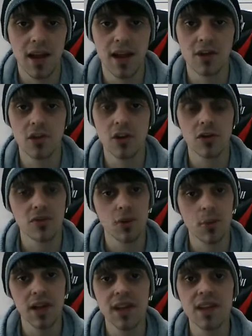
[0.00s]
And, you know,
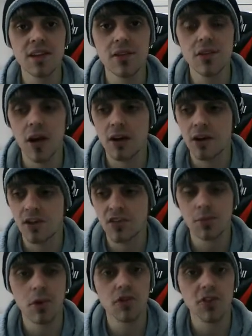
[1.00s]
from a leader and a
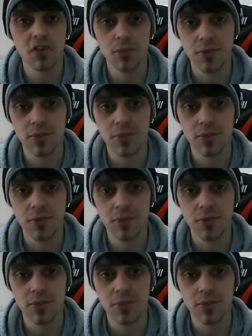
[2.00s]
sponsor's